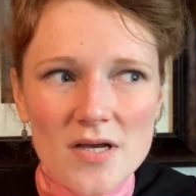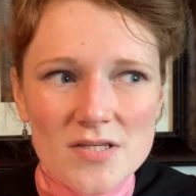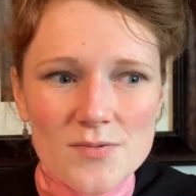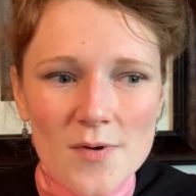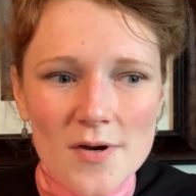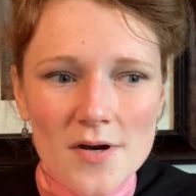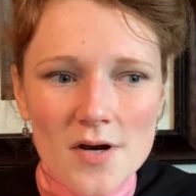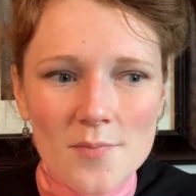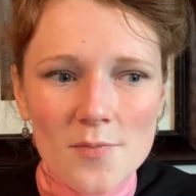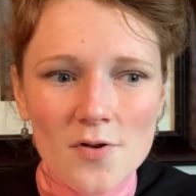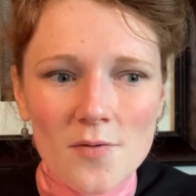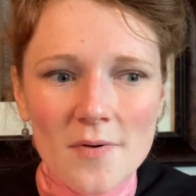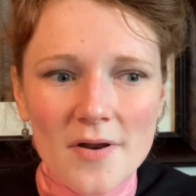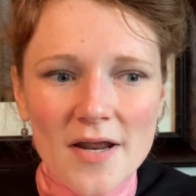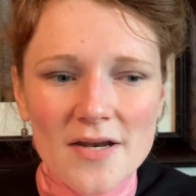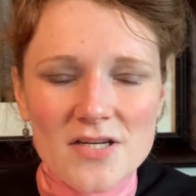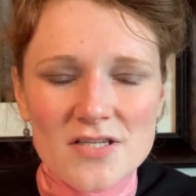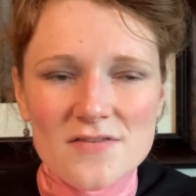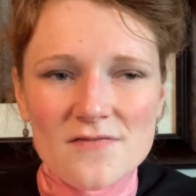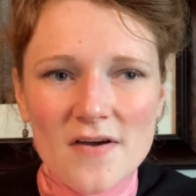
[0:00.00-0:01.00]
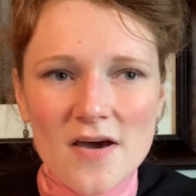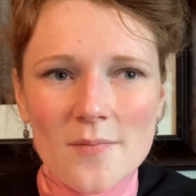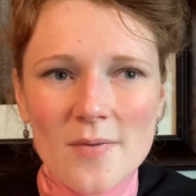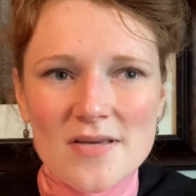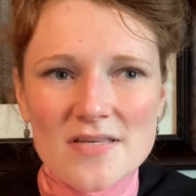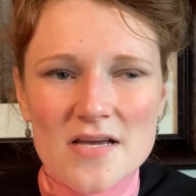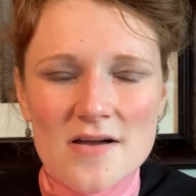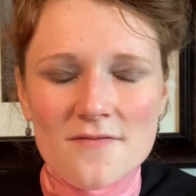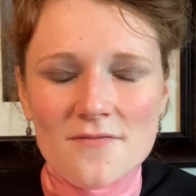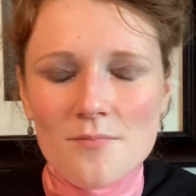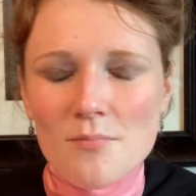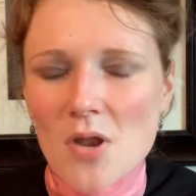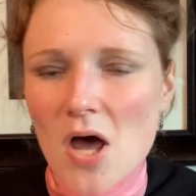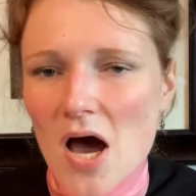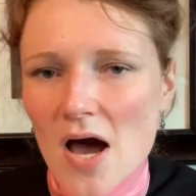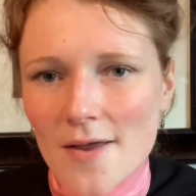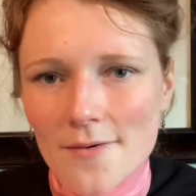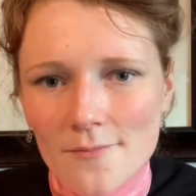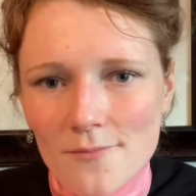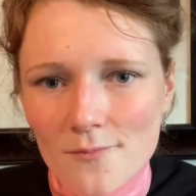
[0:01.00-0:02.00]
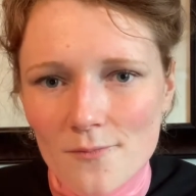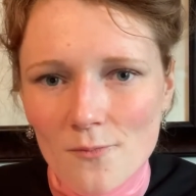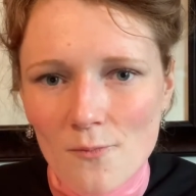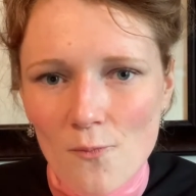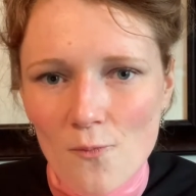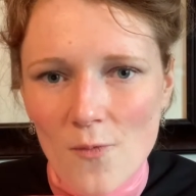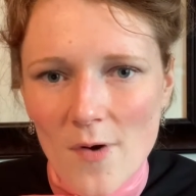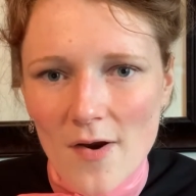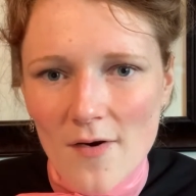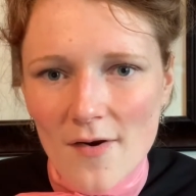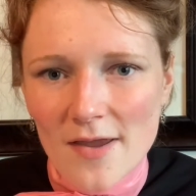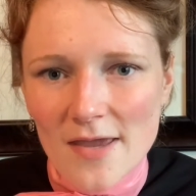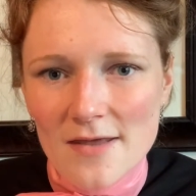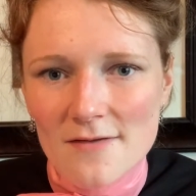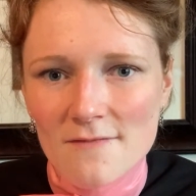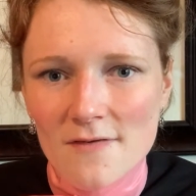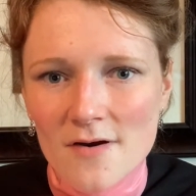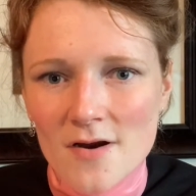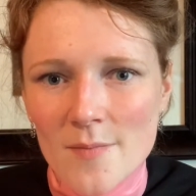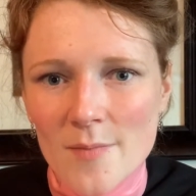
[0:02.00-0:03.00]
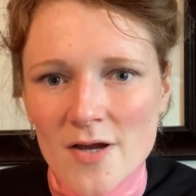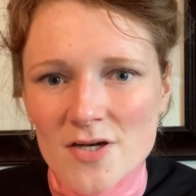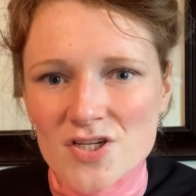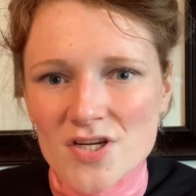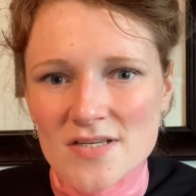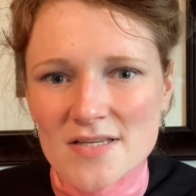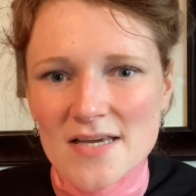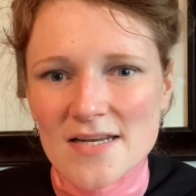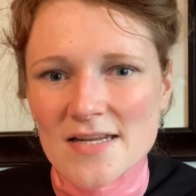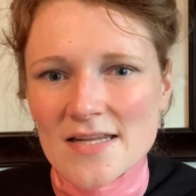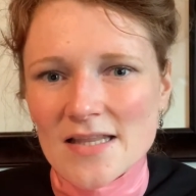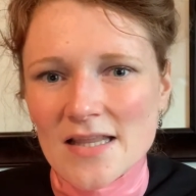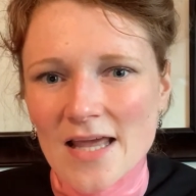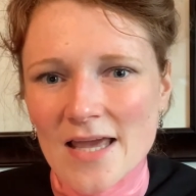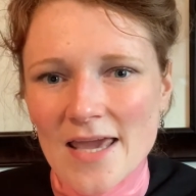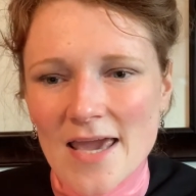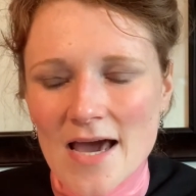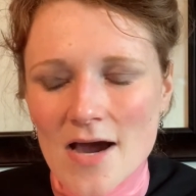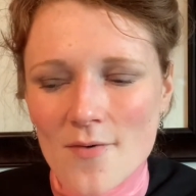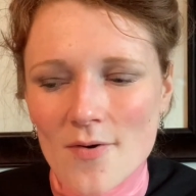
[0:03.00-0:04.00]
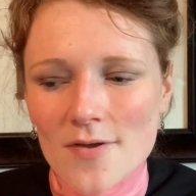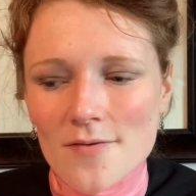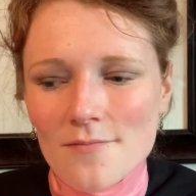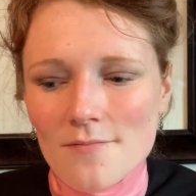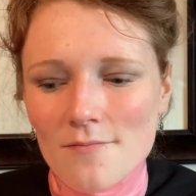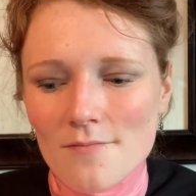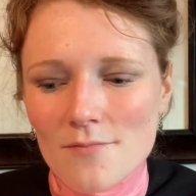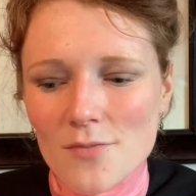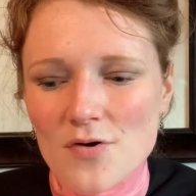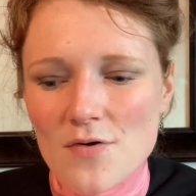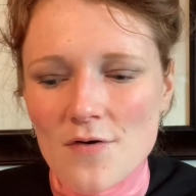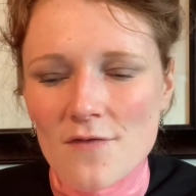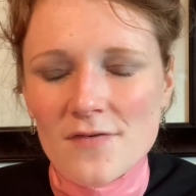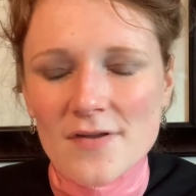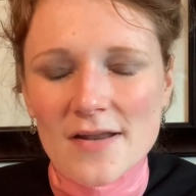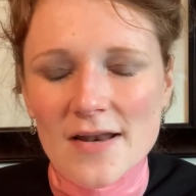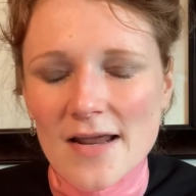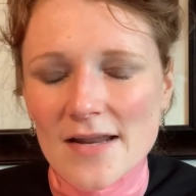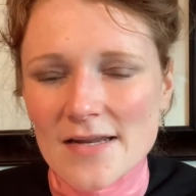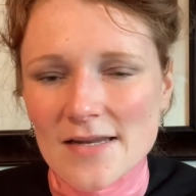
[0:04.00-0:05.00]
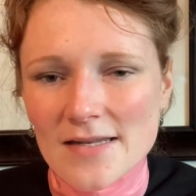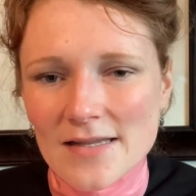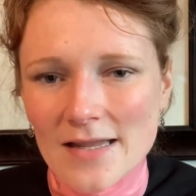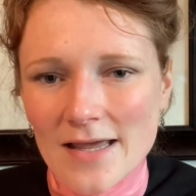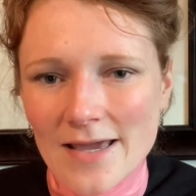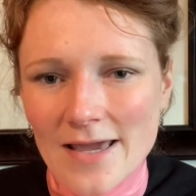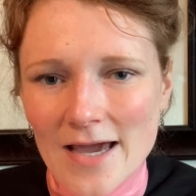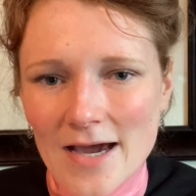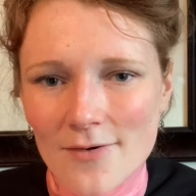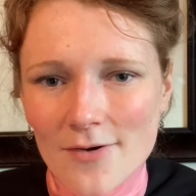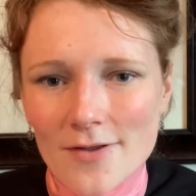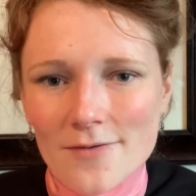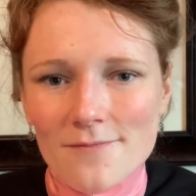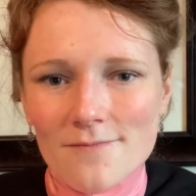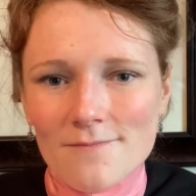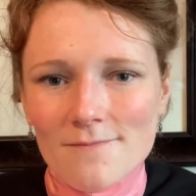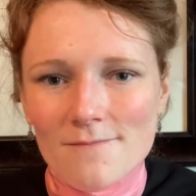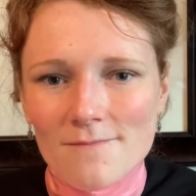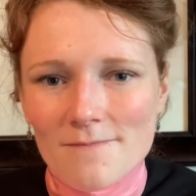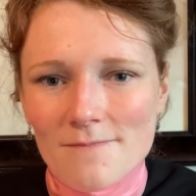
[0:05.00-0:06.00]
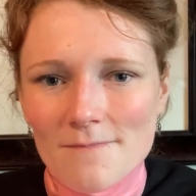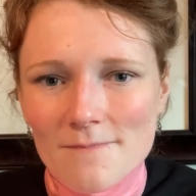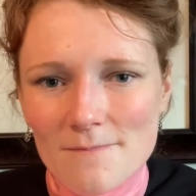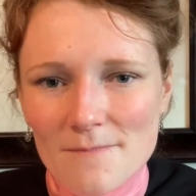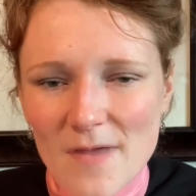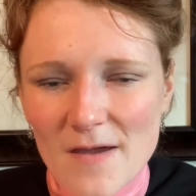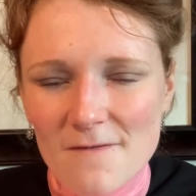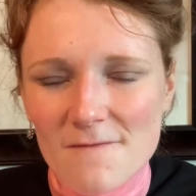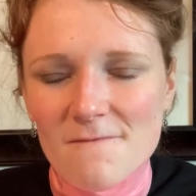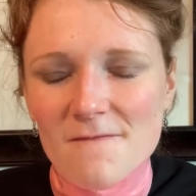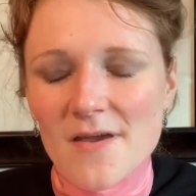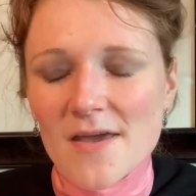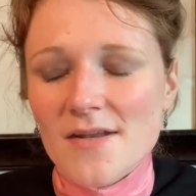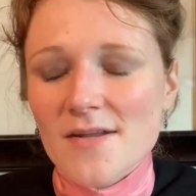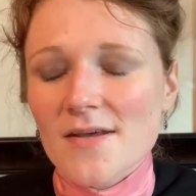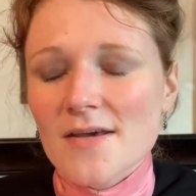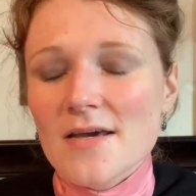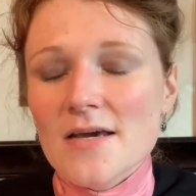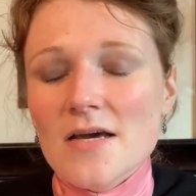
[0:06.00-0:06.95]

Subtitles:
wearable, but I just found myself not wearing it very much because I didn't like how it moved and I didn't like how it fit.